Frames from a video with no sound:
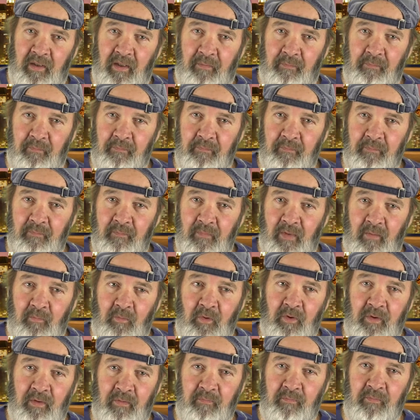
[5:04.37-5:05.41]
them. I'm
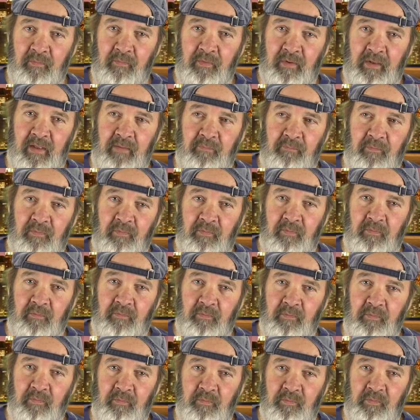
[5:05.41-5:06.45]
going to keep
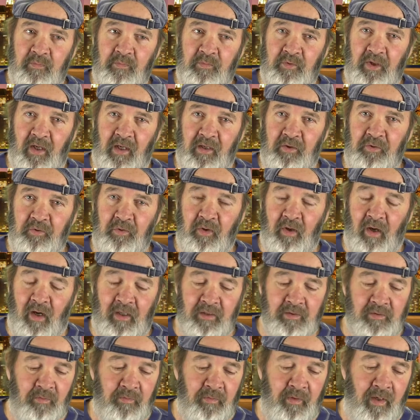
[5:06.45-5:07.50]
checking you
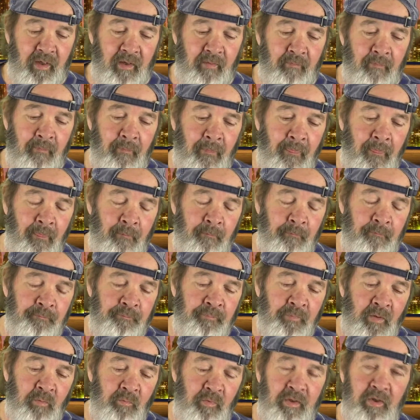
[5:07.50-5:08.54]
guys on that.
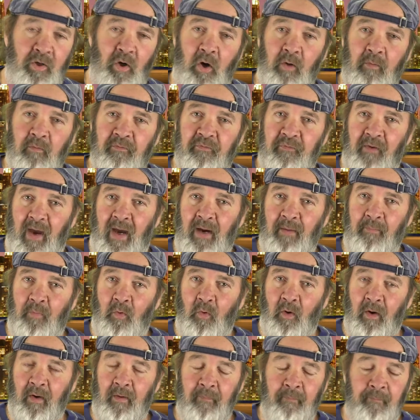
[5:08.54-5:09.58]
We called him Fat
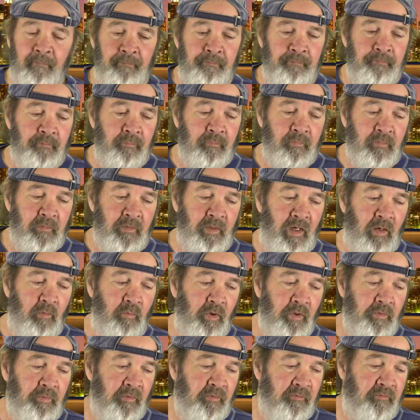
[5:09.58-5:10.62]
Boy. Now I
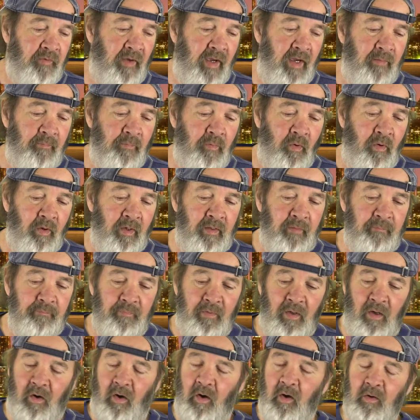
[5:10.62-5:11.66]
worked with Fat Boy
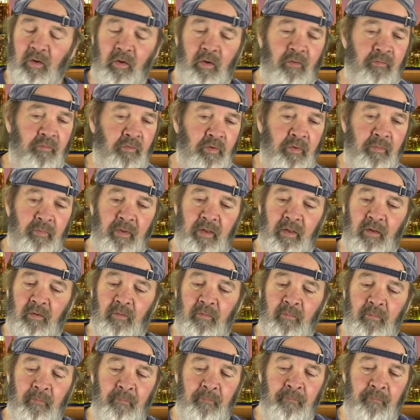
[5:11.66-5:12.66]
all over the mill.